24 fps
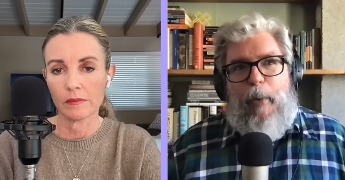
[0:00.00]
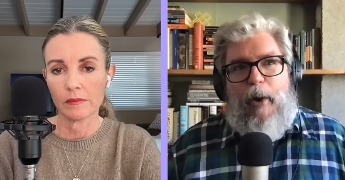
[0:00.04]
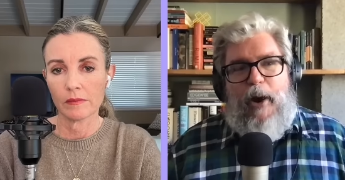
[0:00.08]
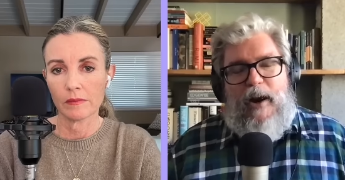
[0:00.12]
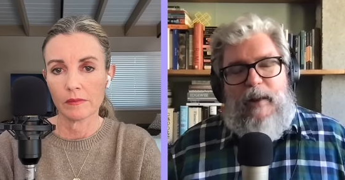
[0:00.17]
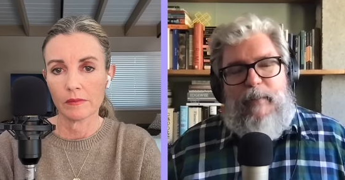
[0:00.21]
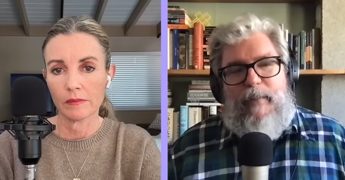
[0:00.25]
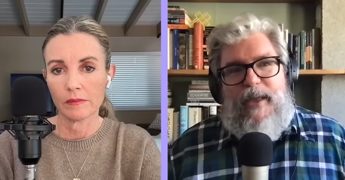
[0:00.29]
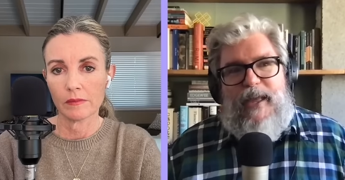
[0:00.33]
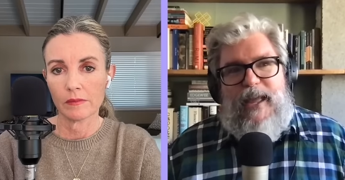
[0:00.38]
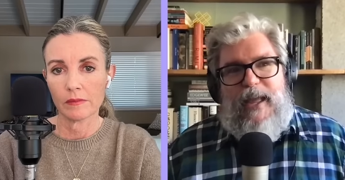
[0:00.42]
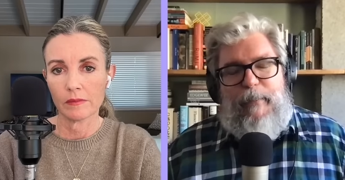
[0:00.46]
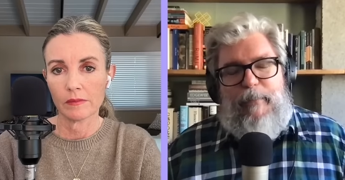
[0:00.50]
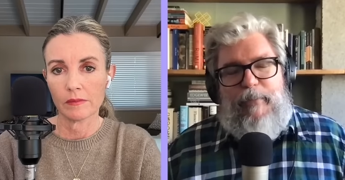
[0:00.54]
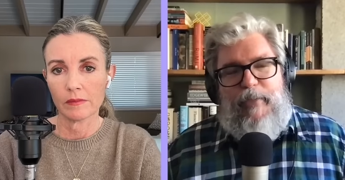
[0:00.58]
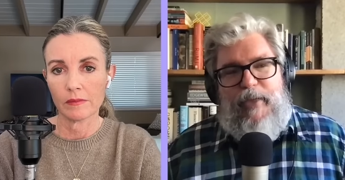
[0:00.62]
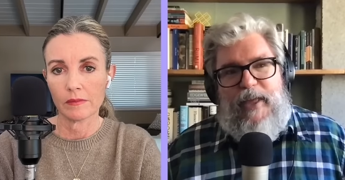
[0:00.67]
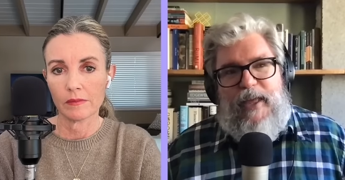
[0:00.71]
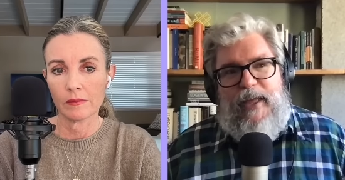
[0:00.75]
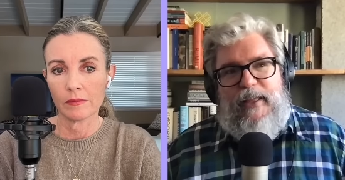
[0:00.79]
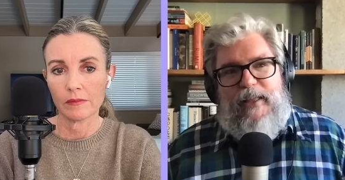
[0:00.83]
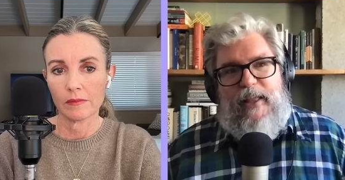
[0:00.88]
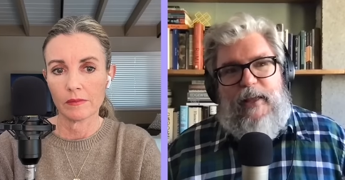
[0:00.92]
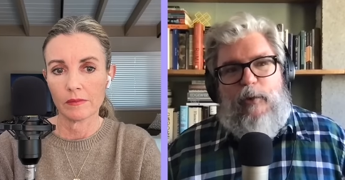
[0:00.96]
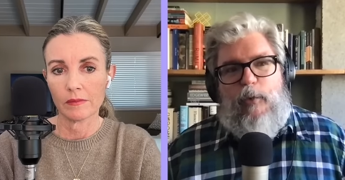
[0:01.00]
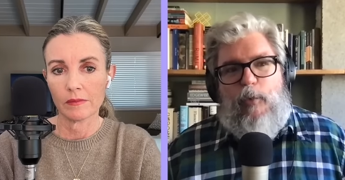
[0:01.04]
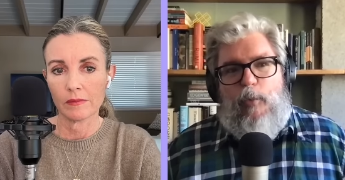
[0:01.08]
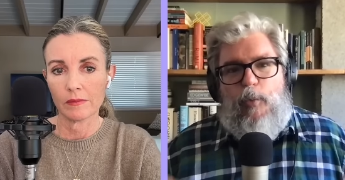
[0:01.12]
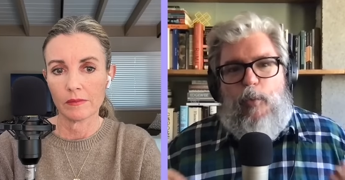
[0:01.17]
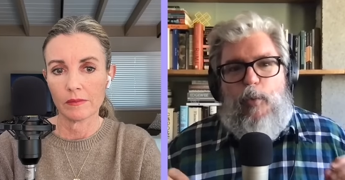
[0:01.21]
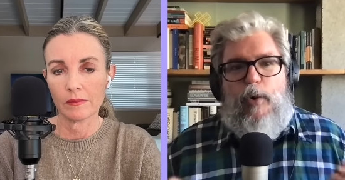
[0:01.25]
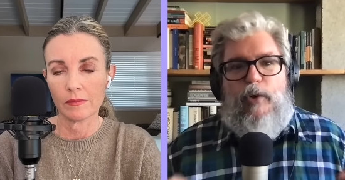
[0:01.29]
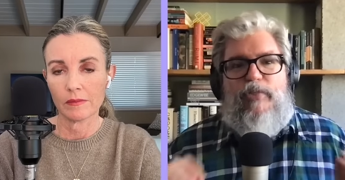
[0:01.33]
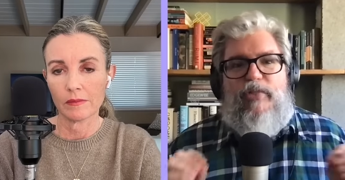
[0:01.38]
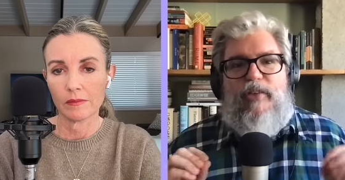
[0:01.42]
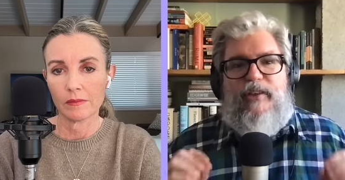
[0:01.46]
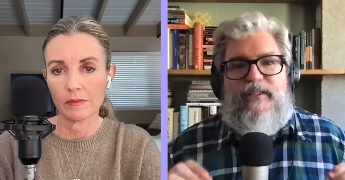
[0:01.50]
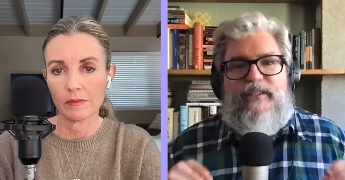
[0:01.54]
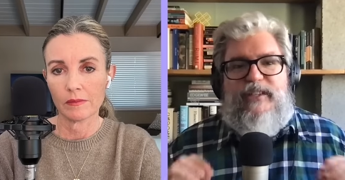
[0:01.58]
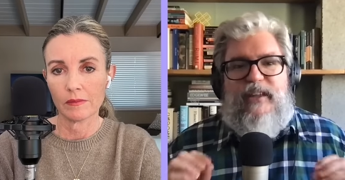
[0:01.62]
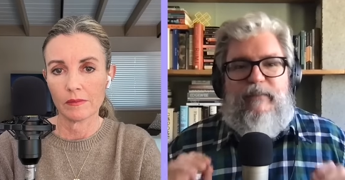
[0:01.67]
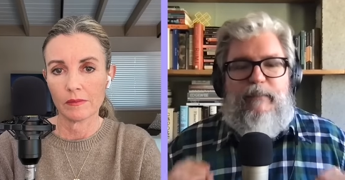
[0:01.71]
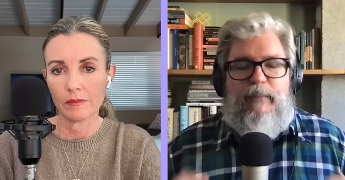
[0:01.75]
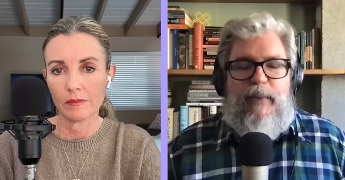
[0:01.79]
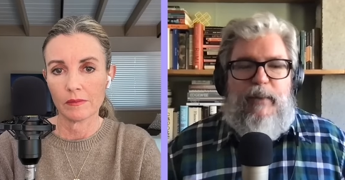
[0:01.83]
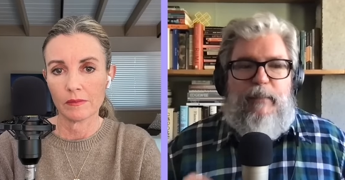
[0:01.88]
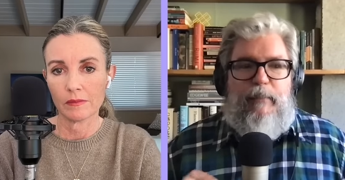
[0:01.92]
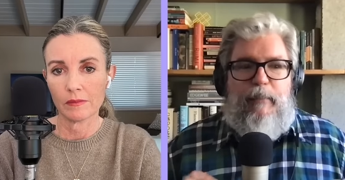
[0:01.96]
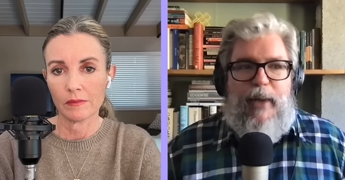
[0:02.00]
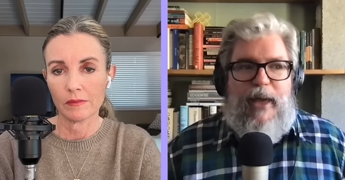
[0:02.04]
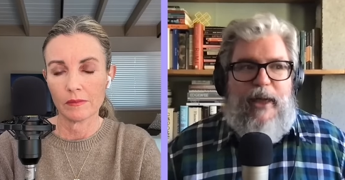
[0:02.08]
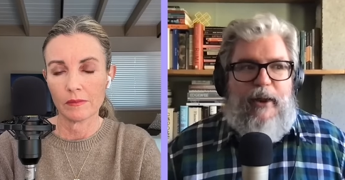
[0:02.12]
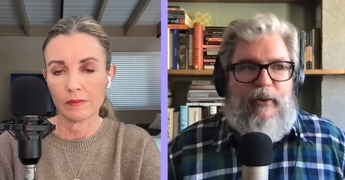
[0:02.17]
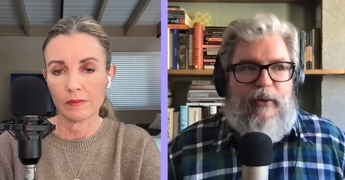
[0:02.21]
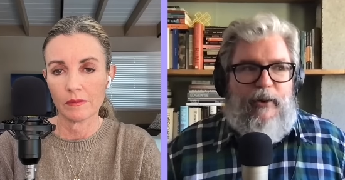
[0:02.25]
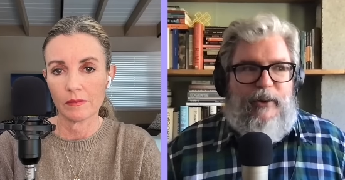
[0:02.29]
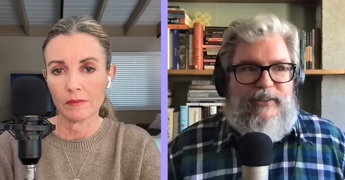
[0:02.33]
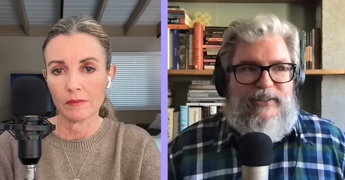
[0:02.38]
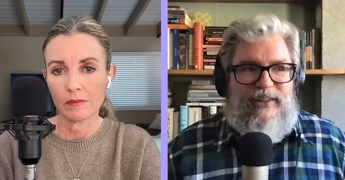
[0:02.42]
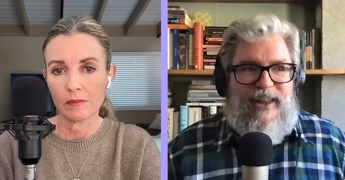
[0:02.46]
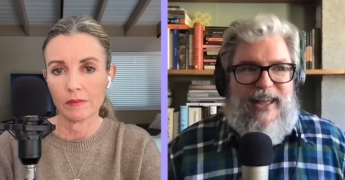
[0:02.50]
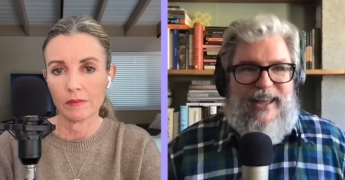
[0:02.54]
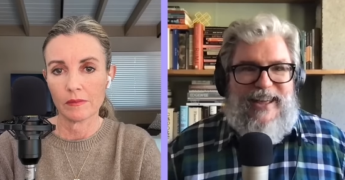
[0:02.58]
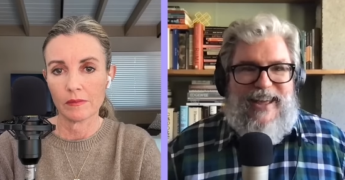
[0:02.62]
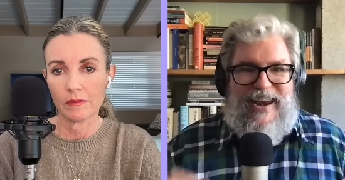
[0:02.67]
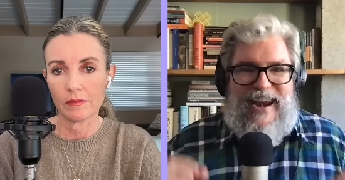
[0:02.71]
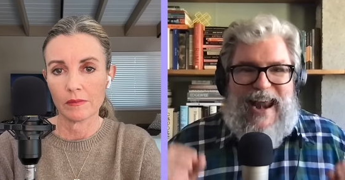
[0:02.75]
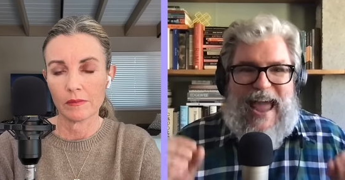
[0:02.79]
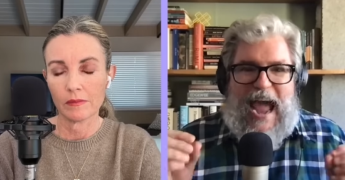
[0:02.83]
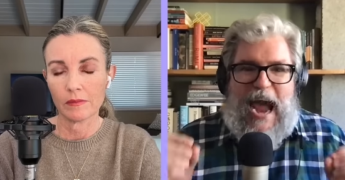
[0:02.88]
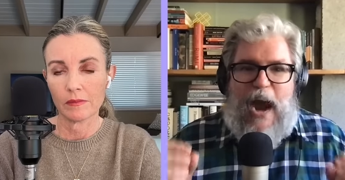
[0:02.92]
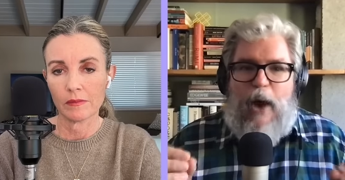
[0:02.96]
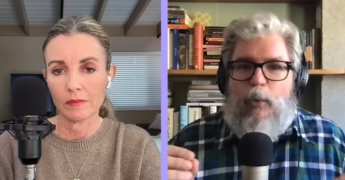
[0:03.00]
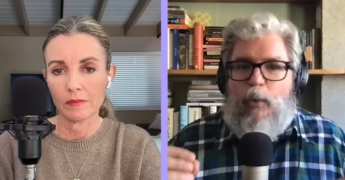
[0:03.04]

Speaker 1: part of me kept thinking, like, would this have been better as like an